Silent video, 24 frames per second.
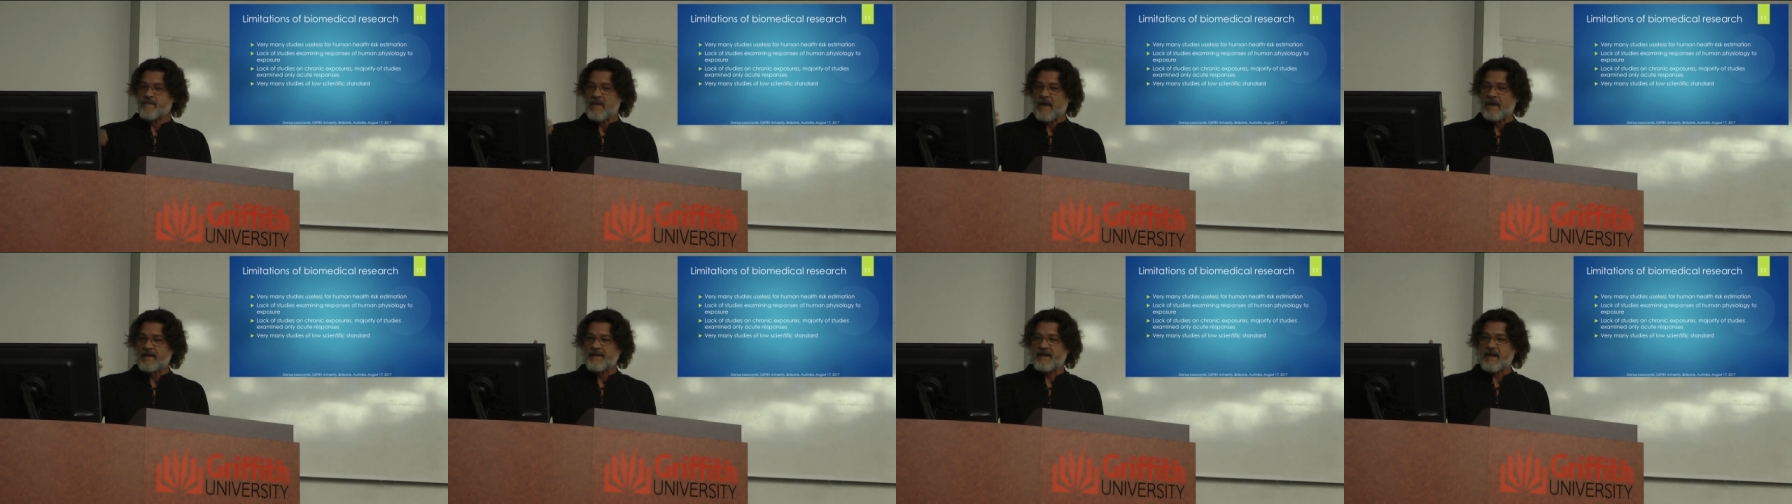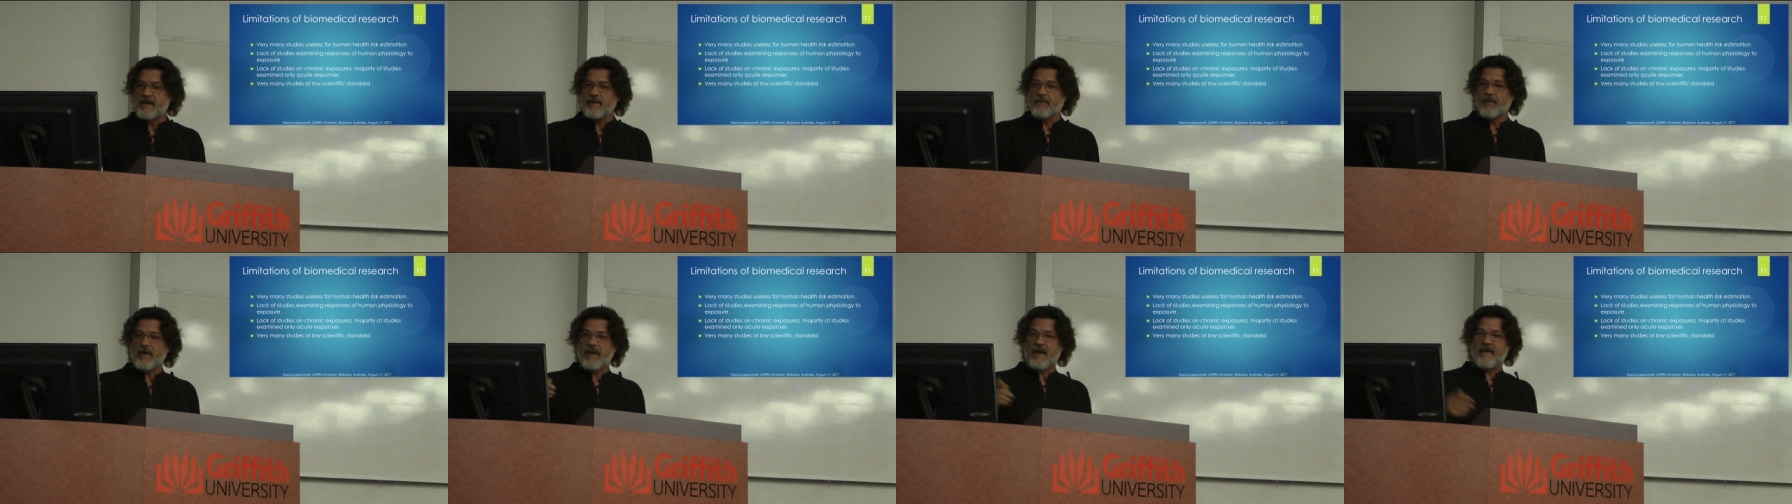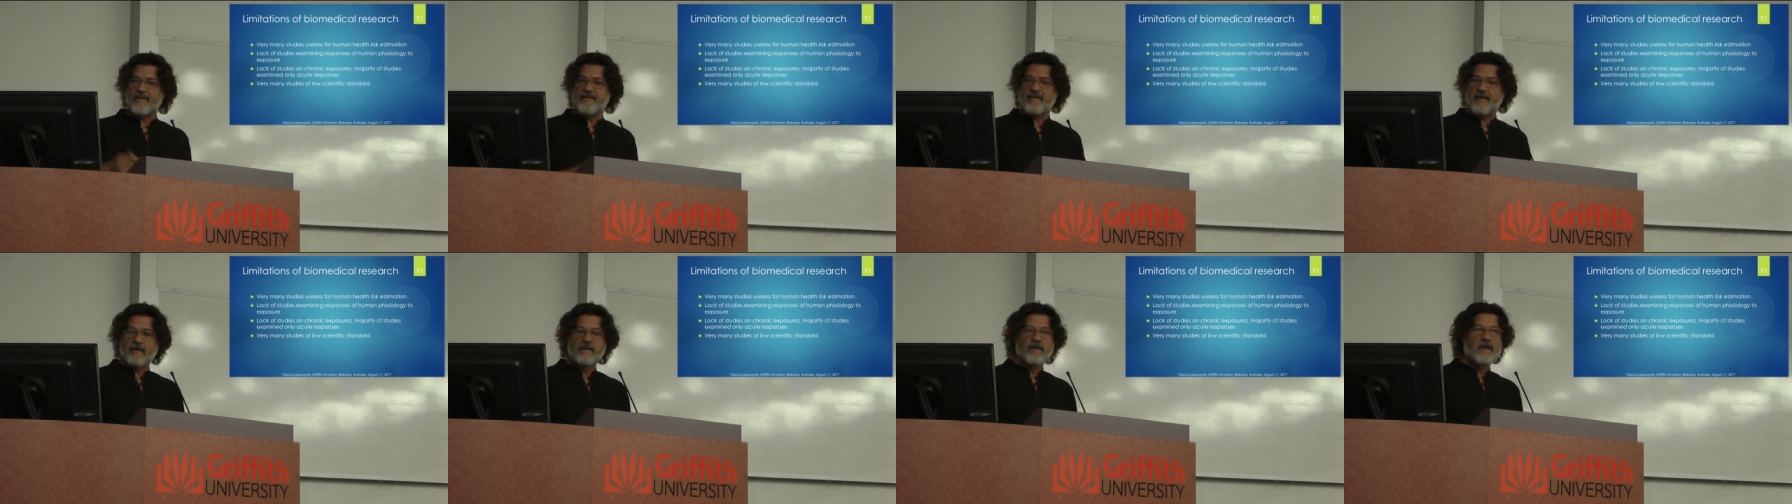Then we have
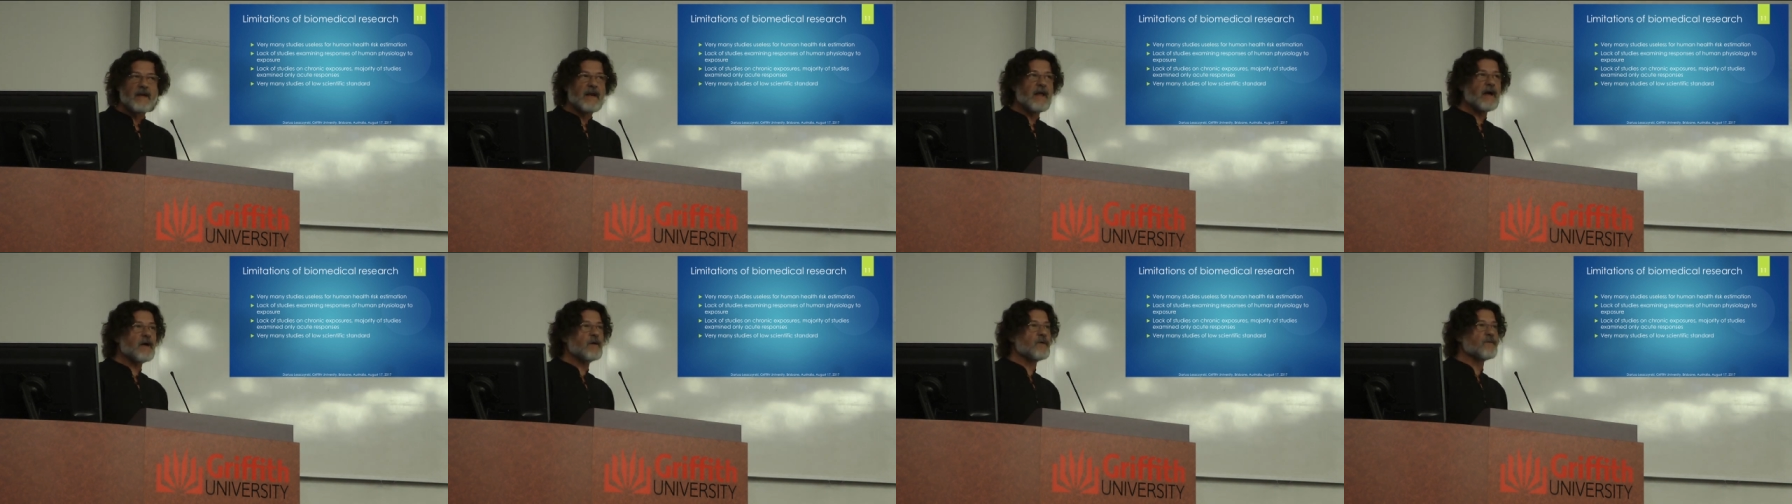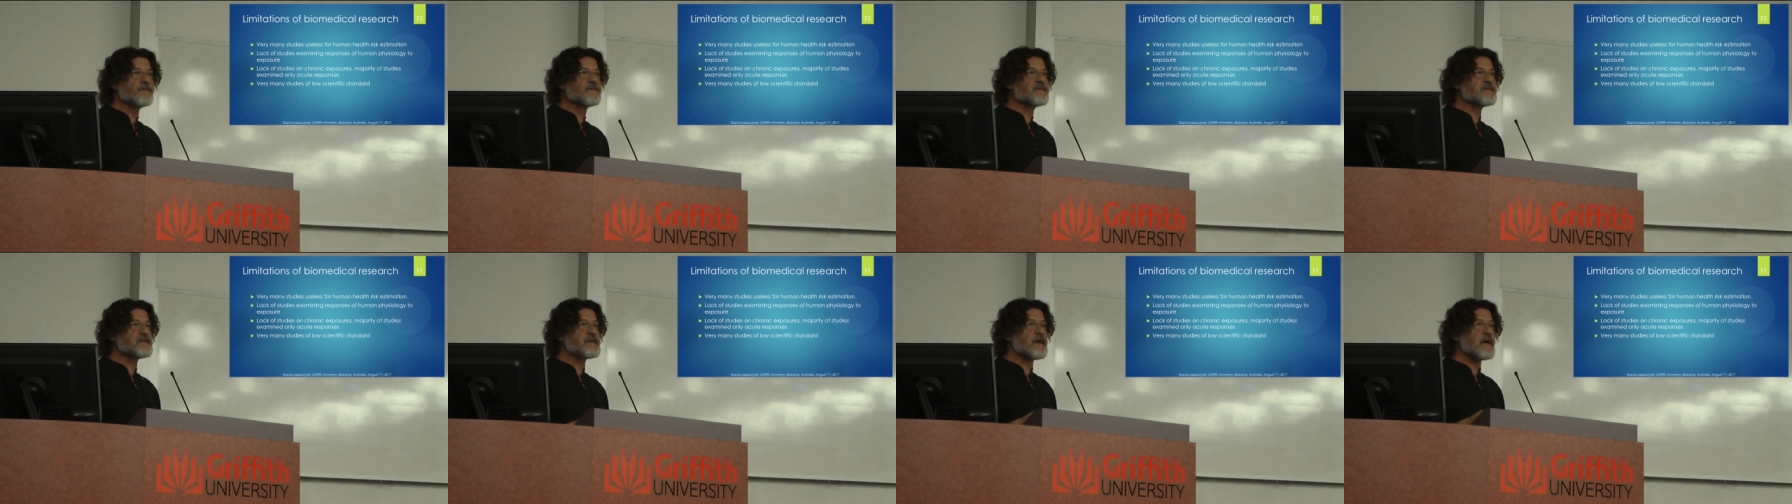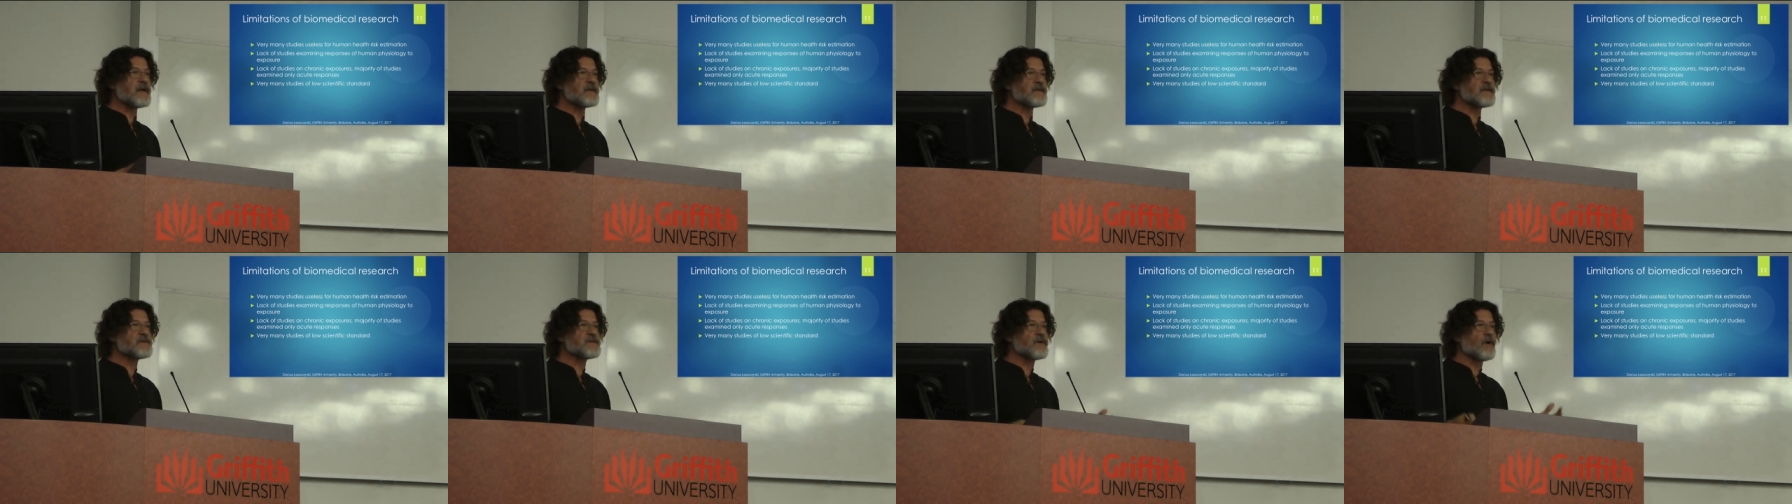lack of
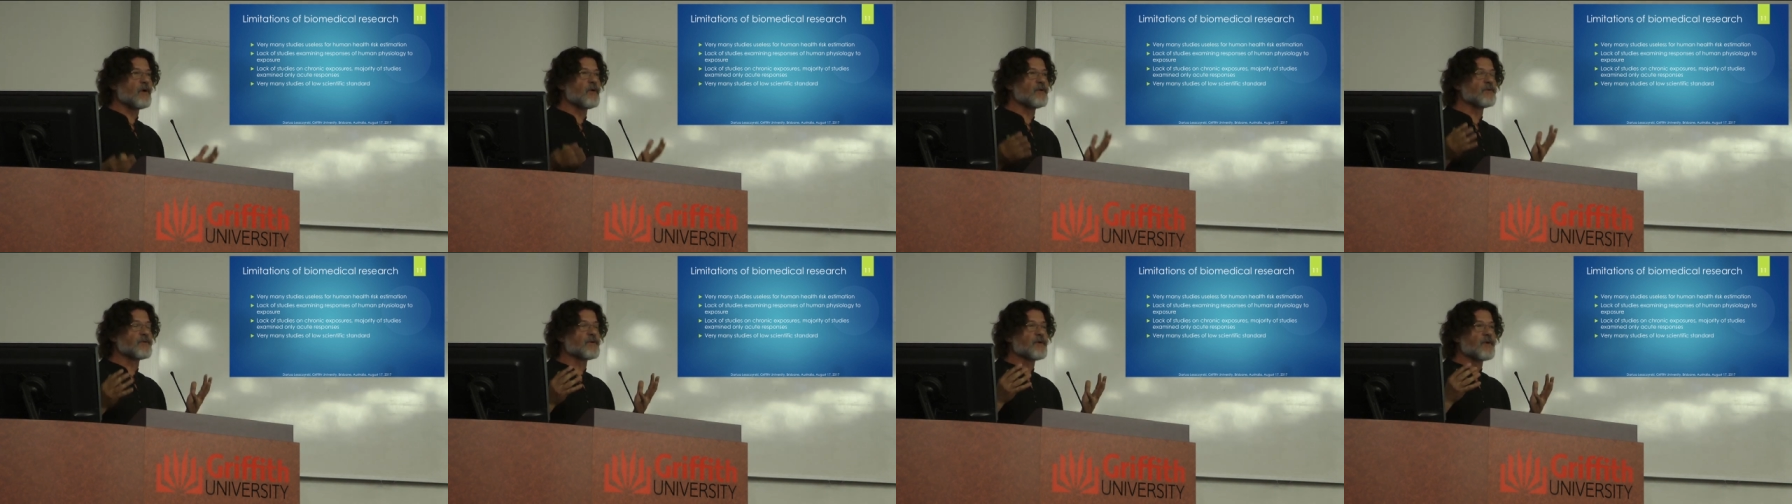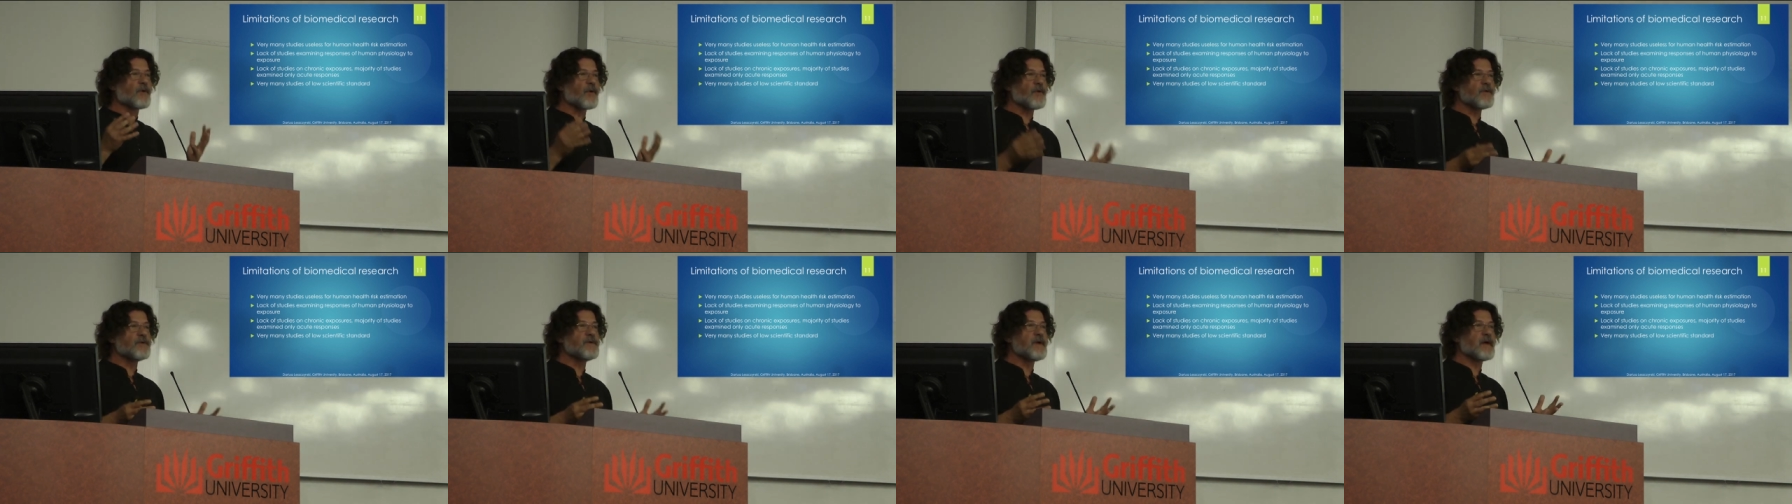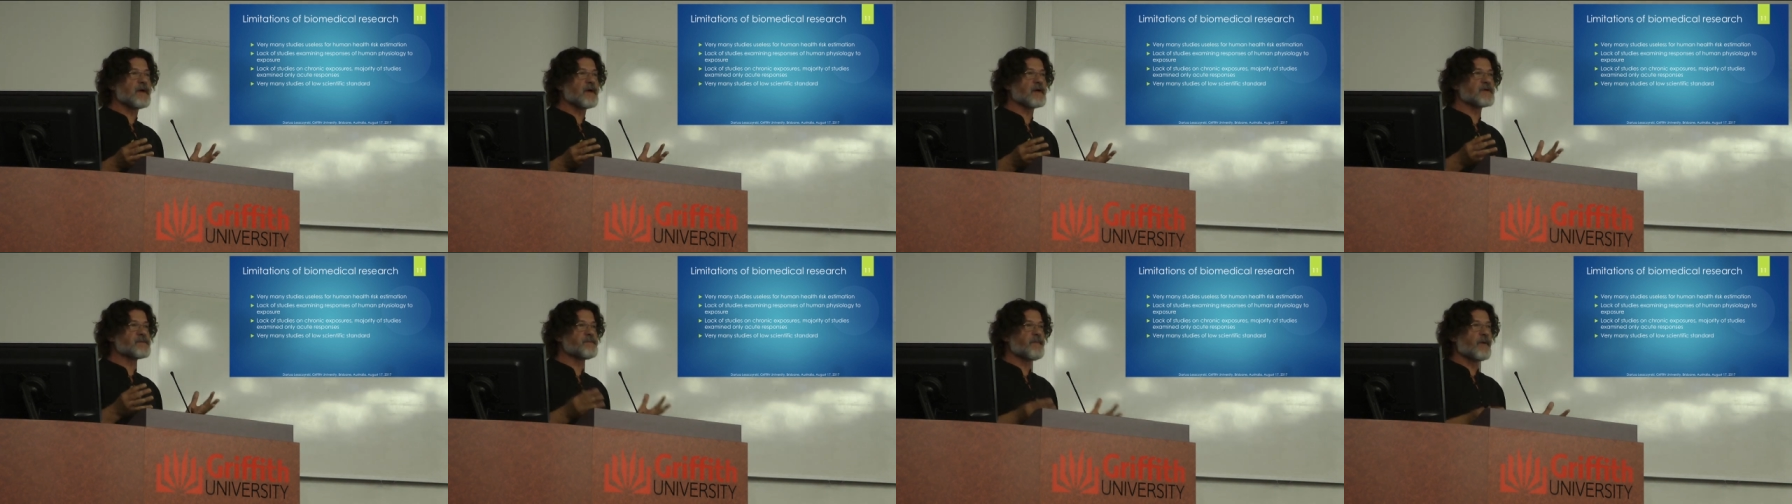studies on chronic
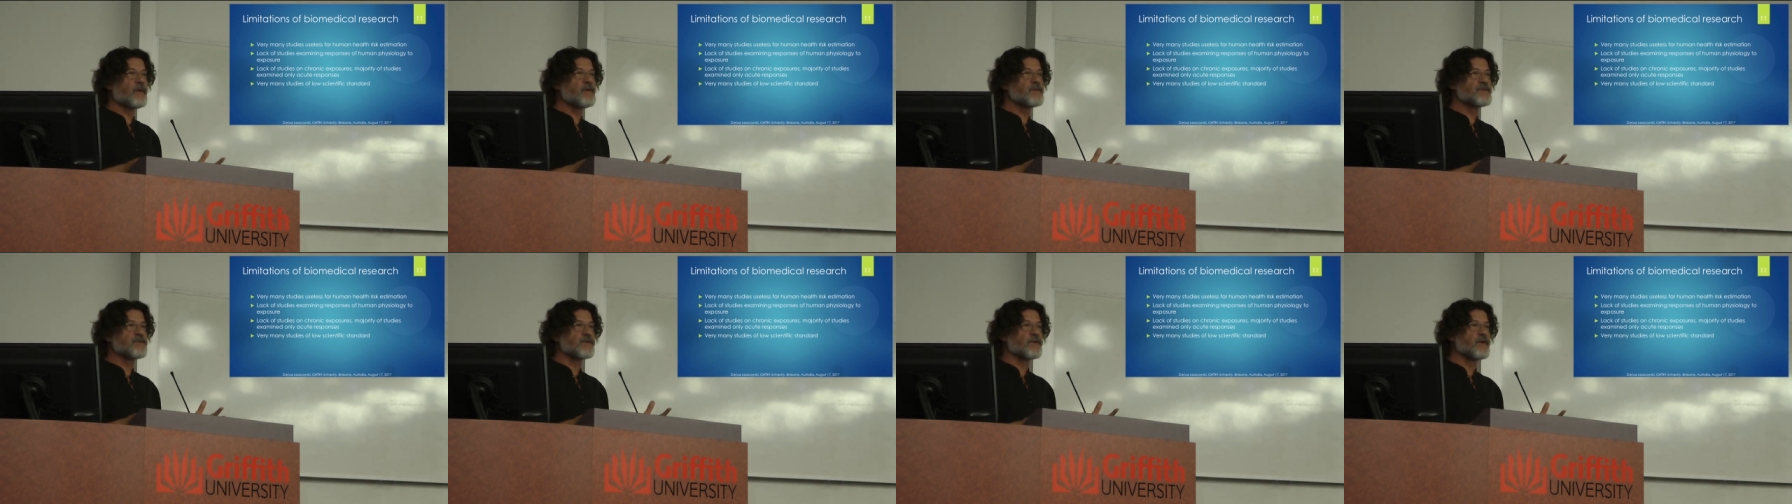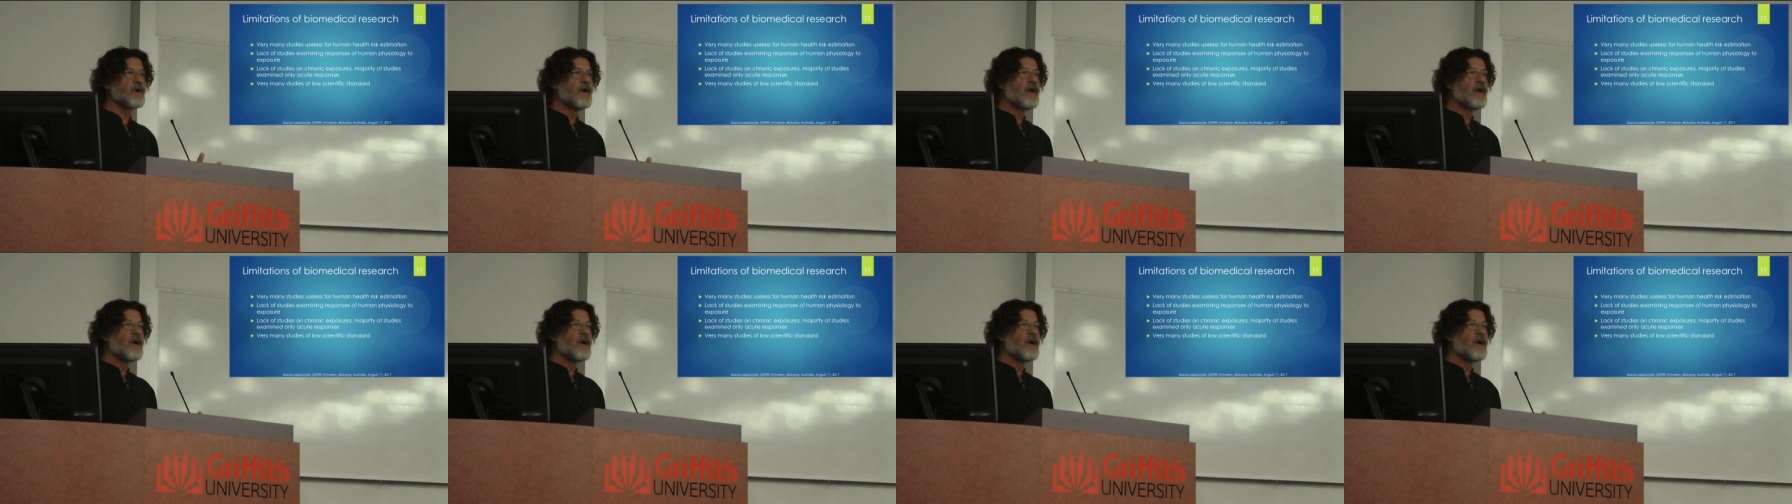exposure.